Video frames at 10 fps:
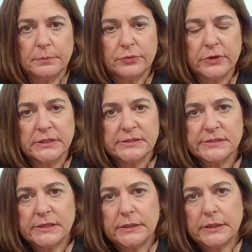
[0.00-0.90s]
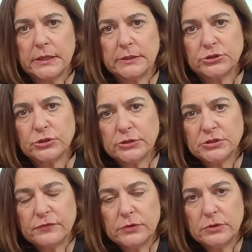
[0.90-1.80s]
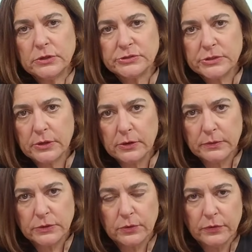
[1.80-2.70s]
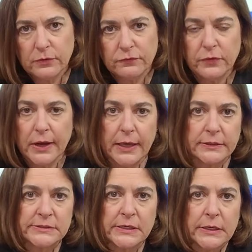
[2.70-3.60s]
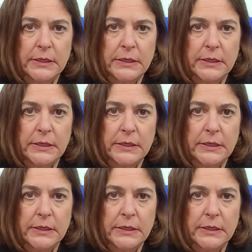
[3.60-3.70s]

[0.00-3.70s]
priest in a church a few years ago in northern France.